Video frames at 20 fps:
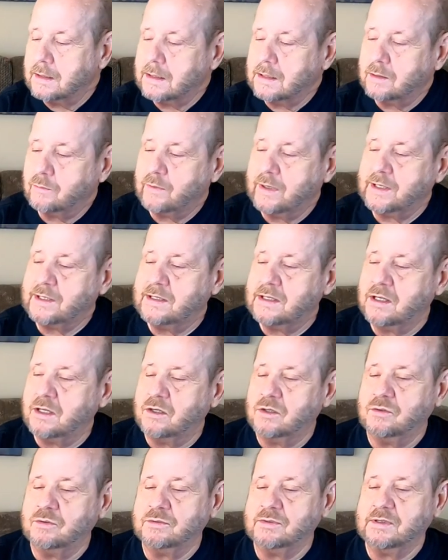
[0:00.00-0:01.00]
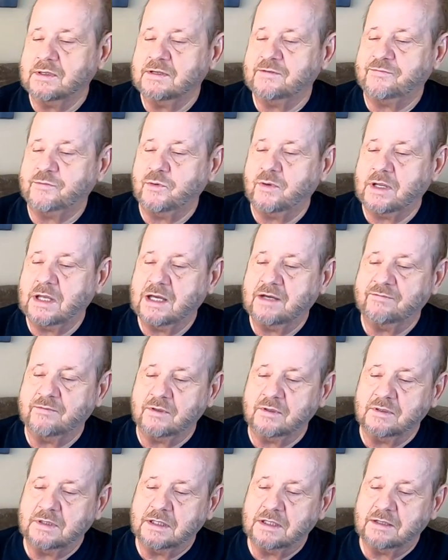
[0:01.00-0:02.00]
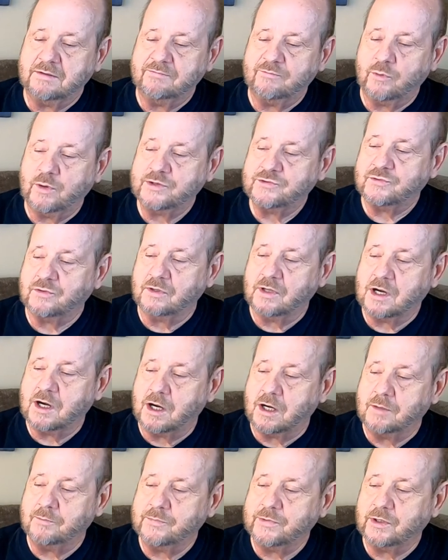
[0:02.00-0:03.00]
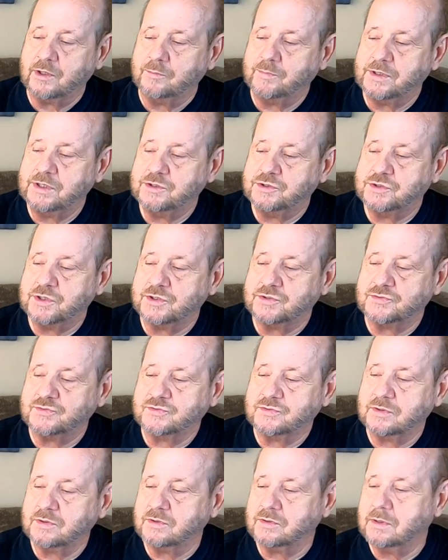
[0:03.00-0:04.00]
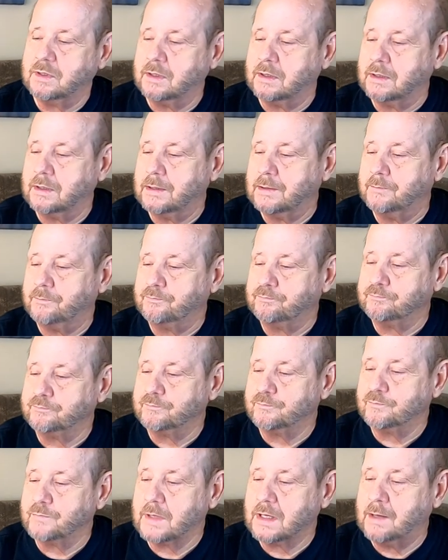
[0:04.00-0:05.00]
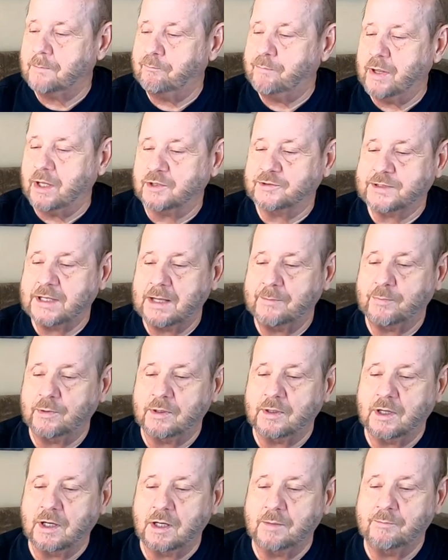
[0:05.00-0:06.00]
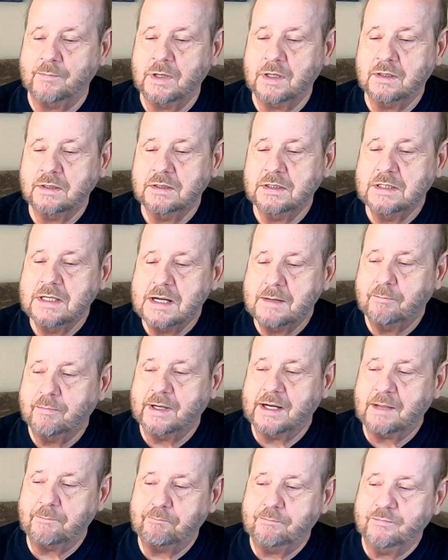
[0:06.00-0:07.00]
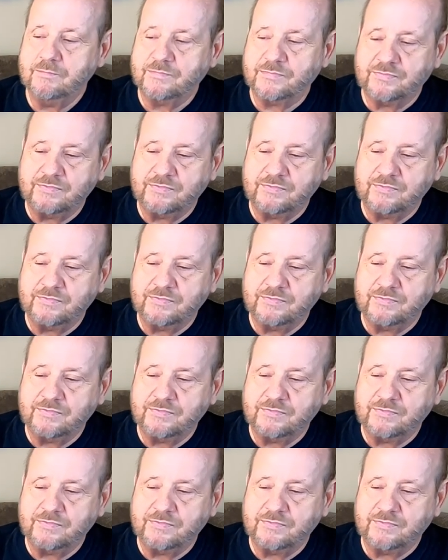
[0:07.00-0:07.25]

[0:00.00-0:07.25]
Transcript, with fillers: uh, right now if you have a voice alarm it'll be just um, a bell table alarm, But I,